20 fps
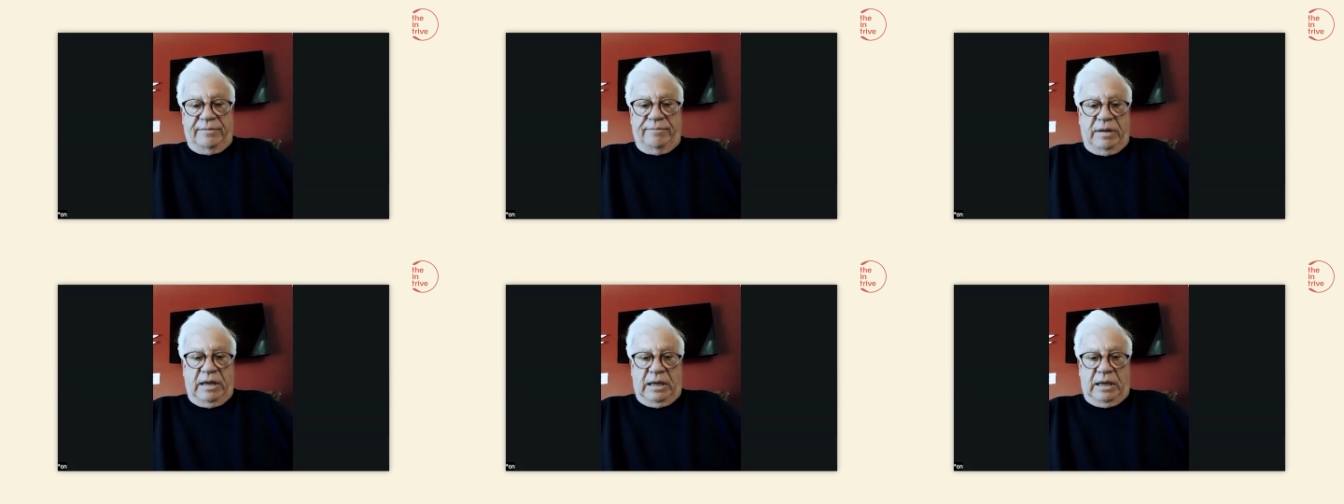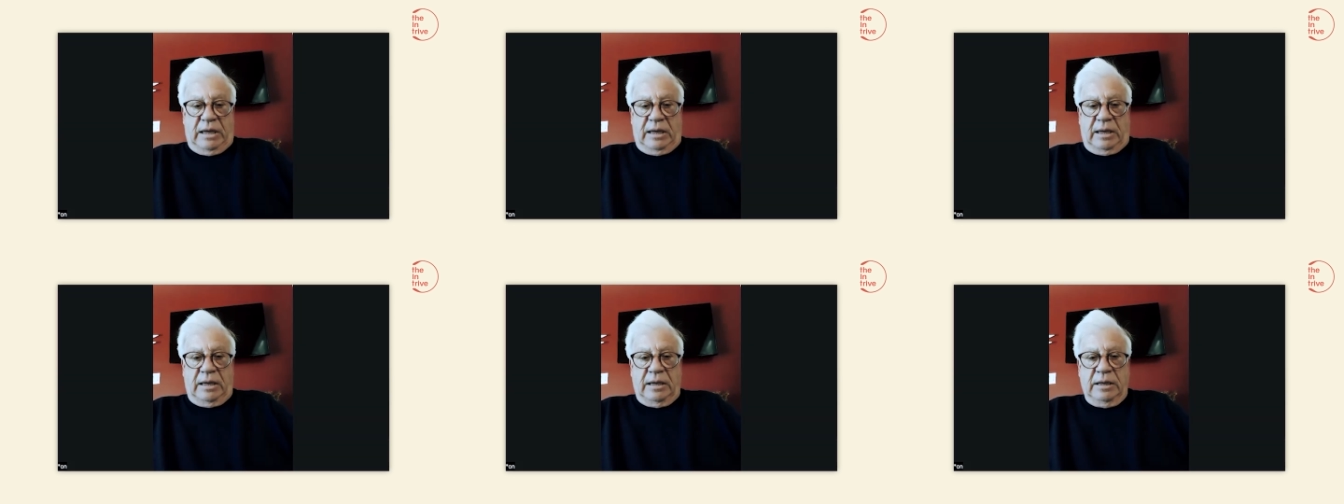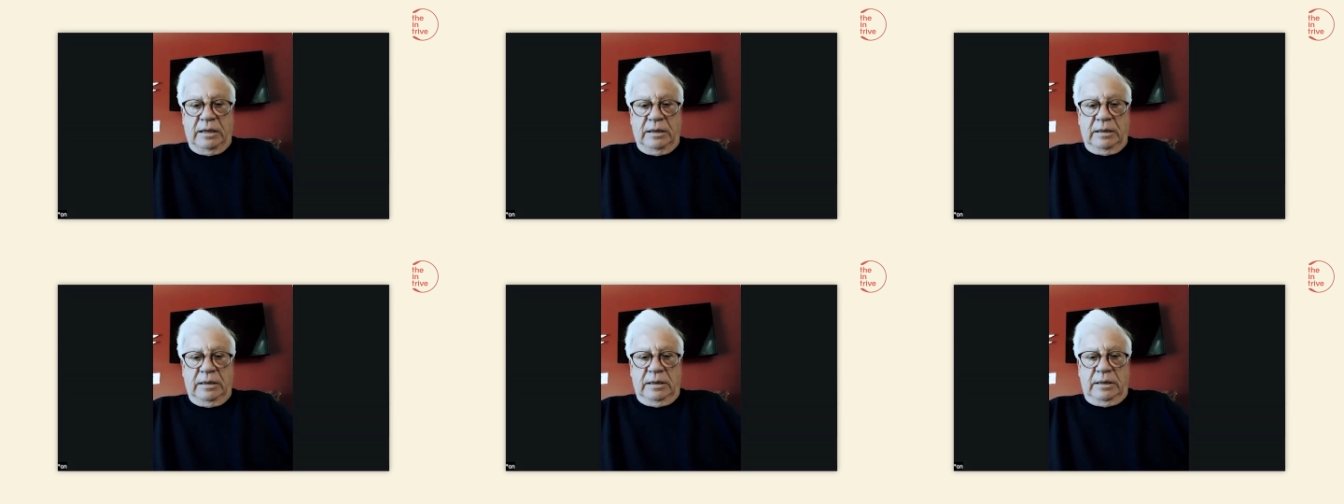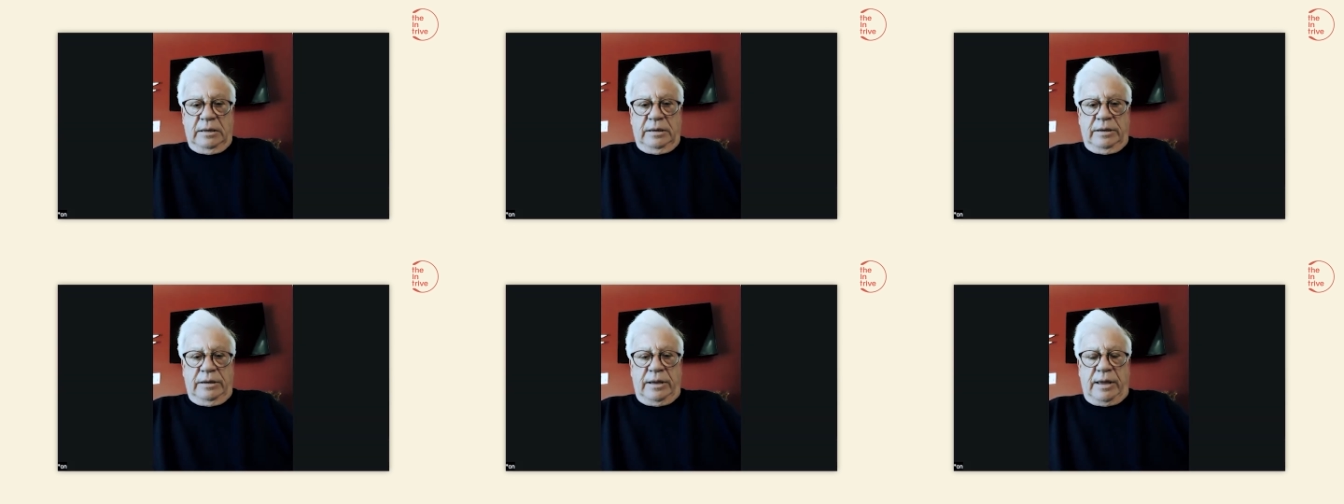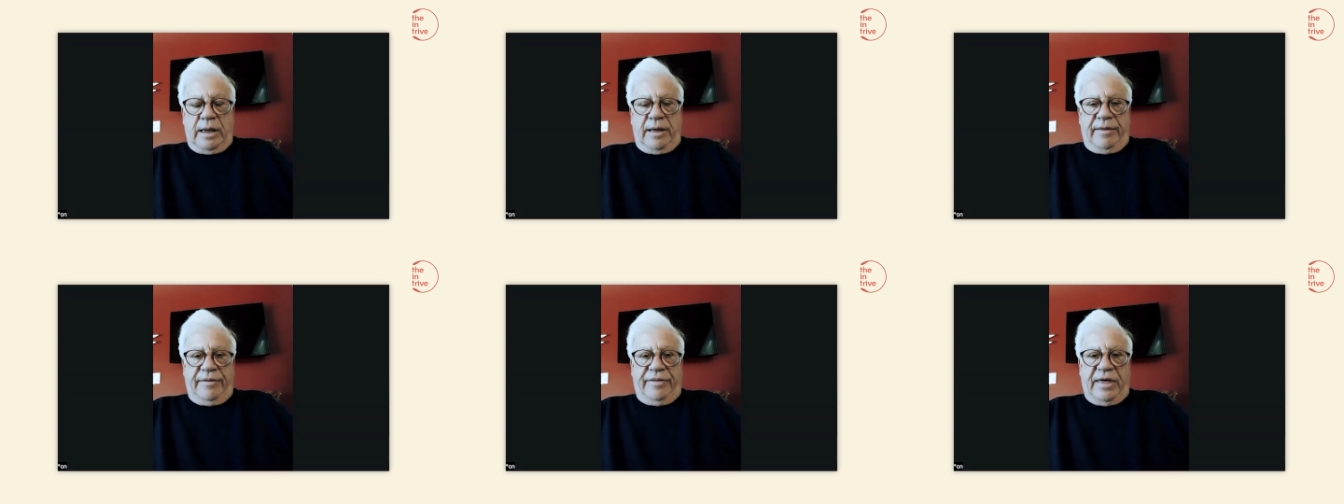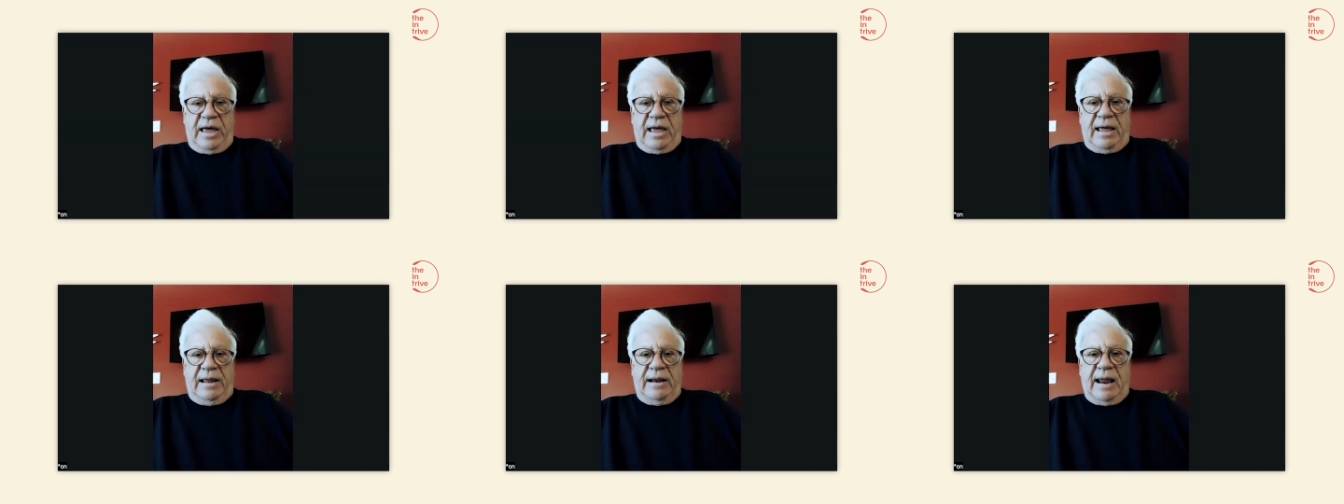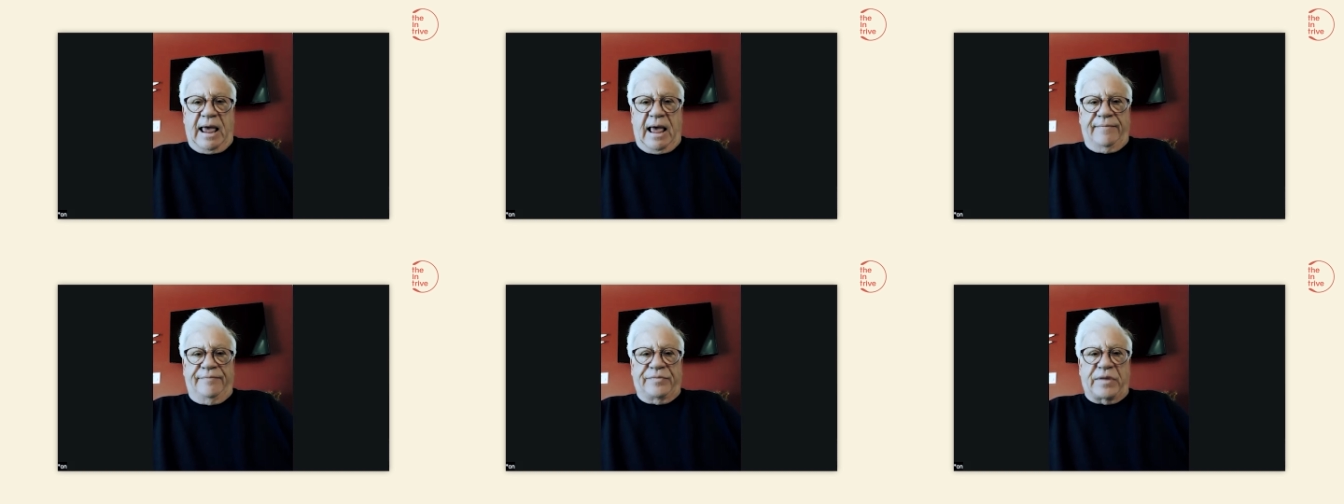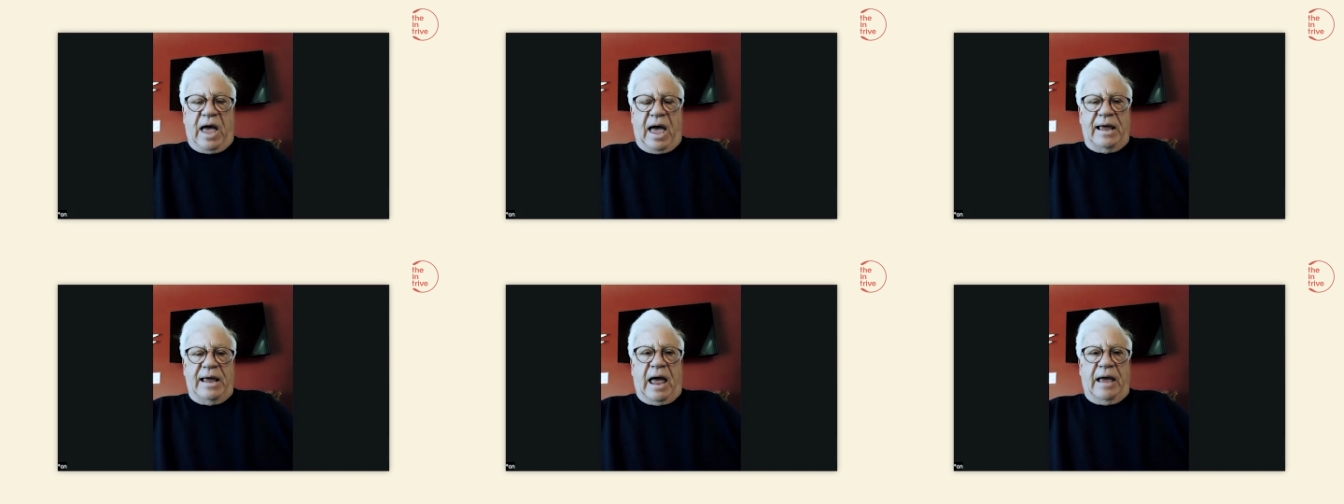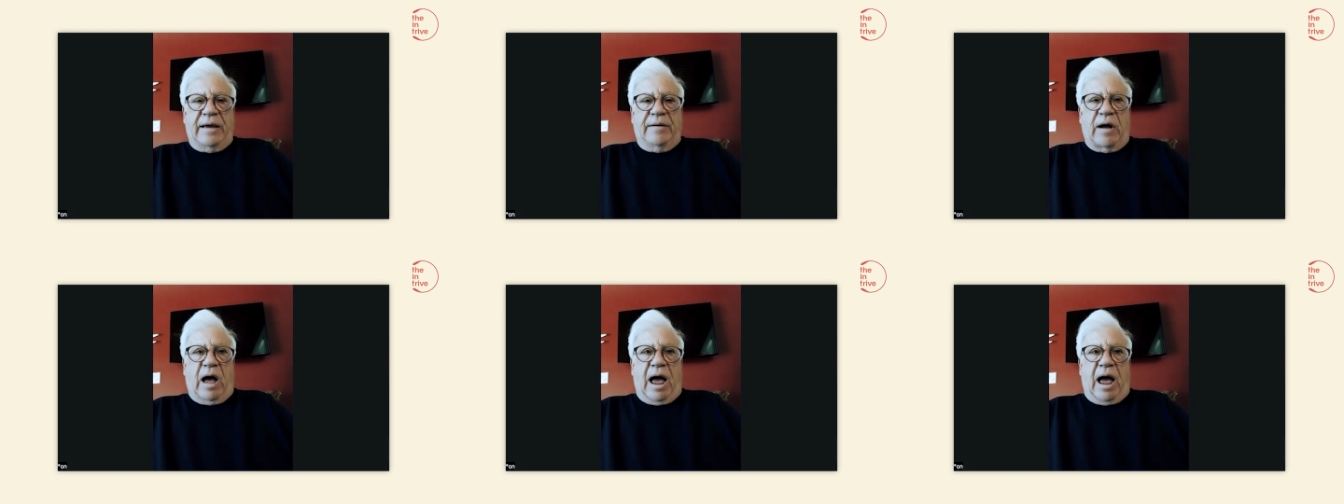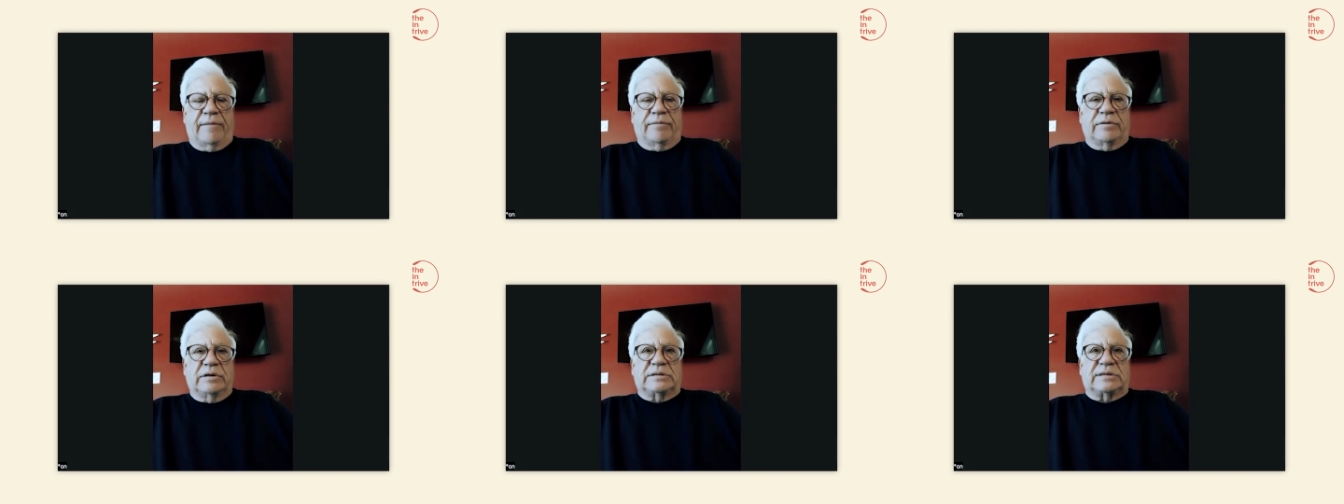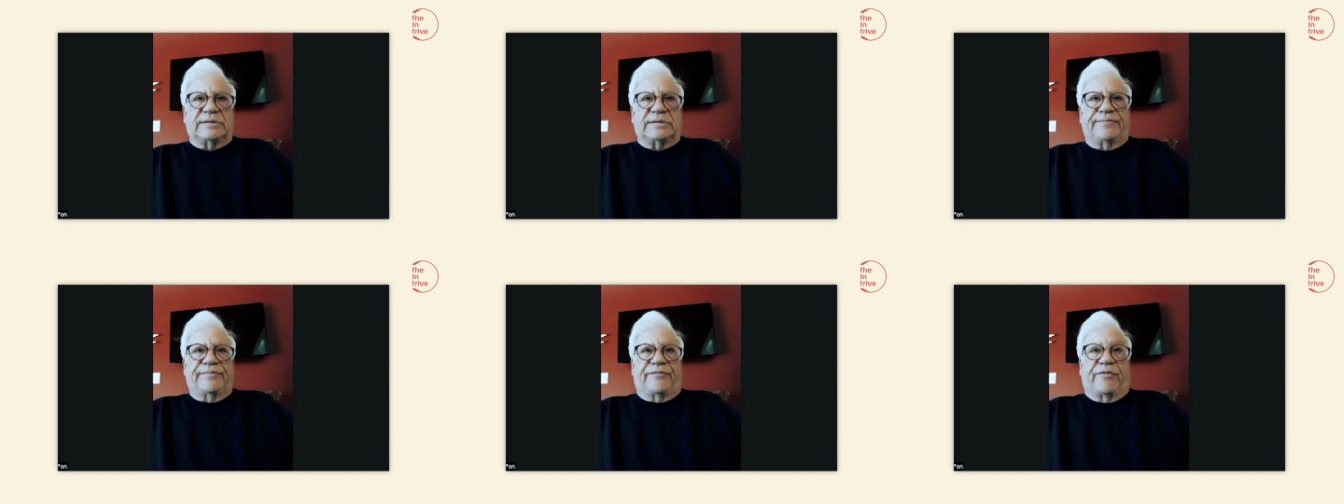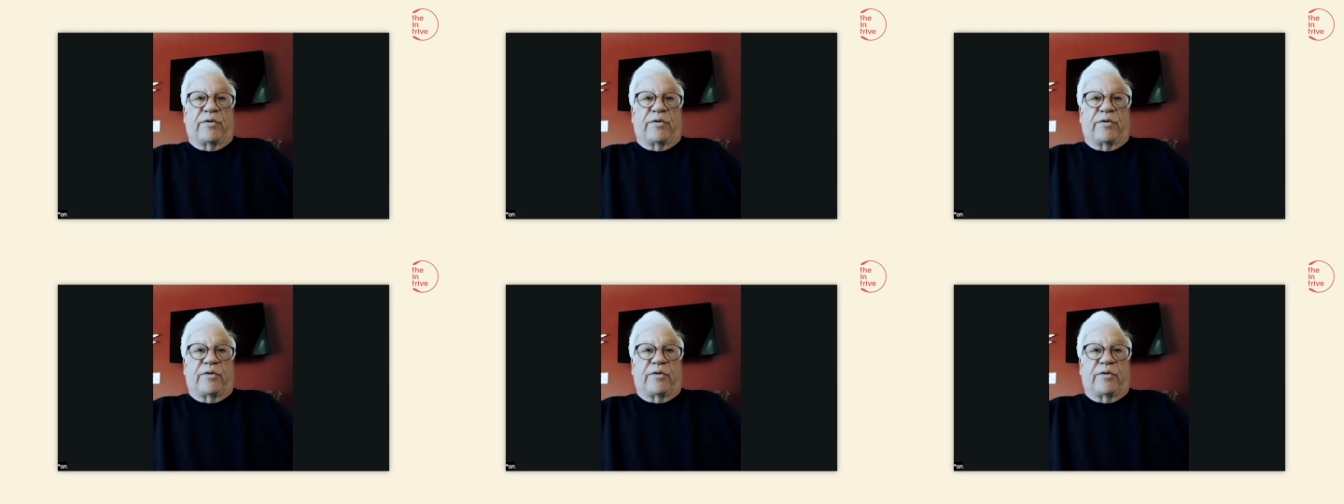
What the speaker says: me. And I was